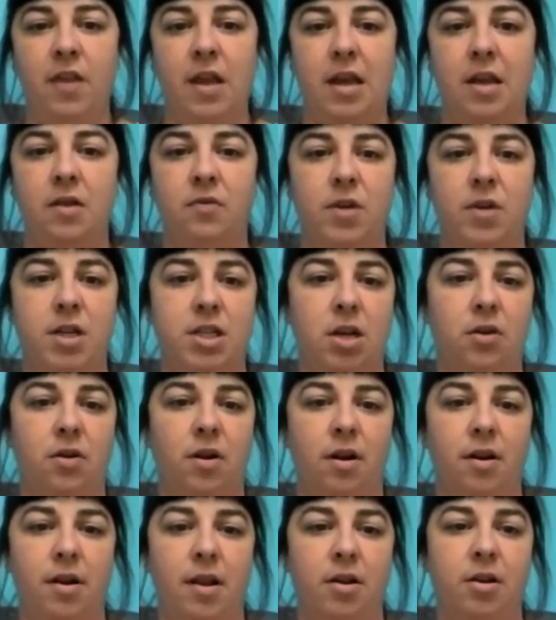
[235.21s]
they can reach out
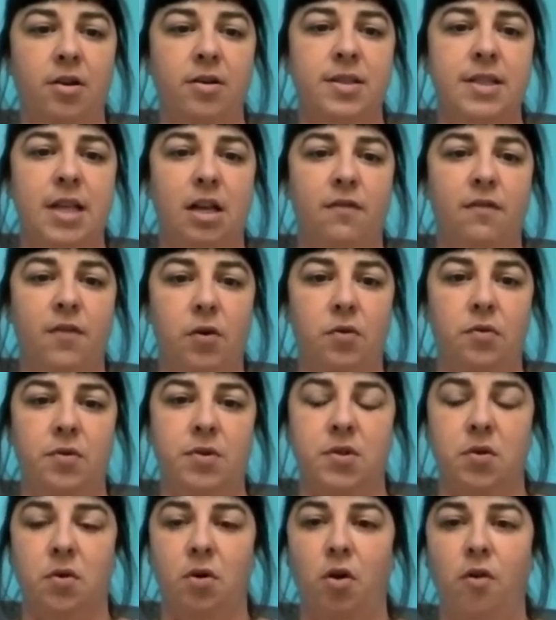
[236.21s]
on their cell
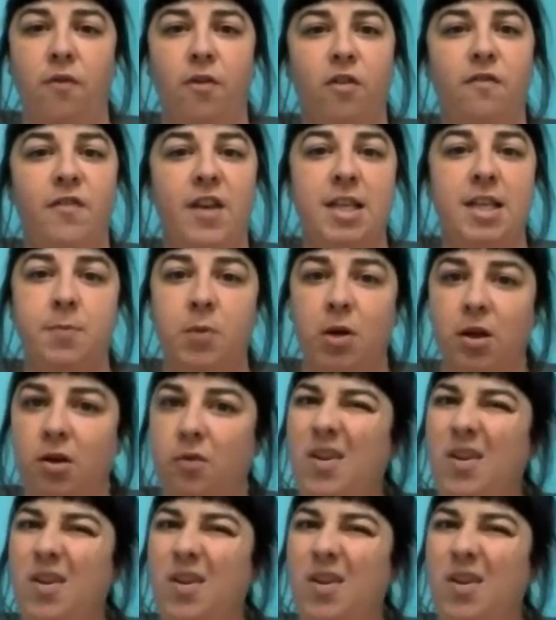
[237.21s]
phones or over Facebook.